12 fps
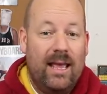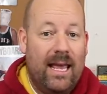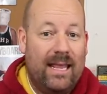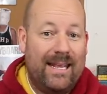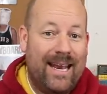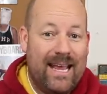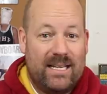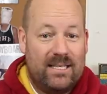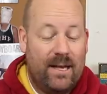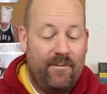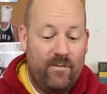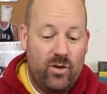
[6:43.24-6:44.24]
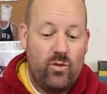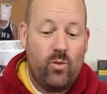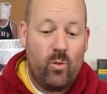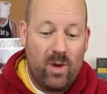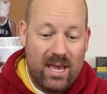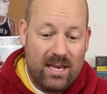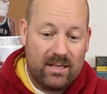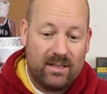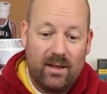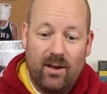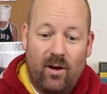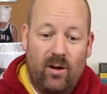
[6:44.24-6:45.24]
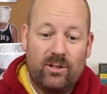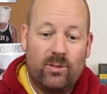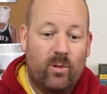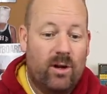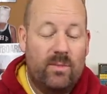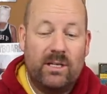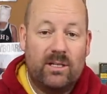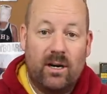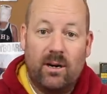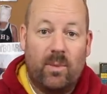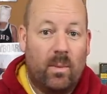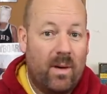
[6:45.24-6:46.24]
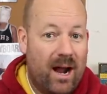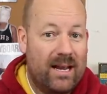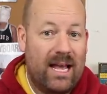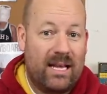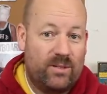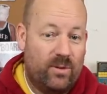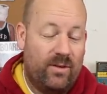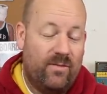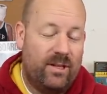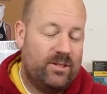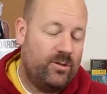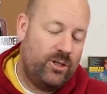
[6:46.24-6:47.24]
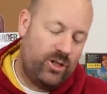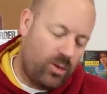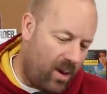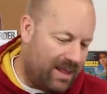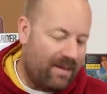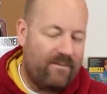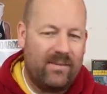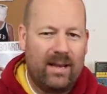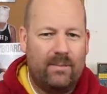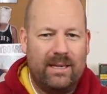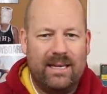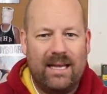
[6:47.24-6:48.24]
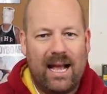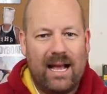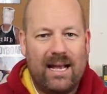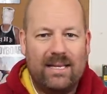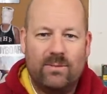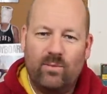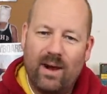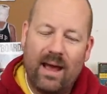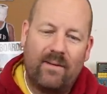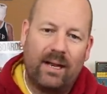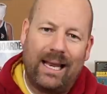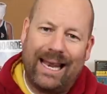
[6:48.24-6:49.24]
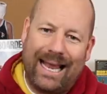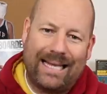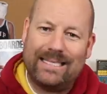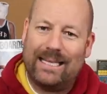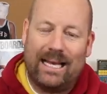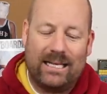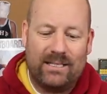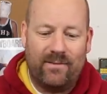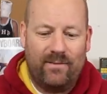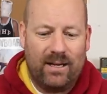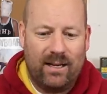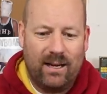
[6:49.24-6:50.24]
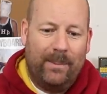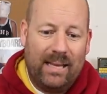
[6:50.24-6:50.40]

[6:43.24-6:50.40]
in the next few weeks. Also, we're going to be starting up our podcast really fun. So join the family, guys. We're having lots of fun.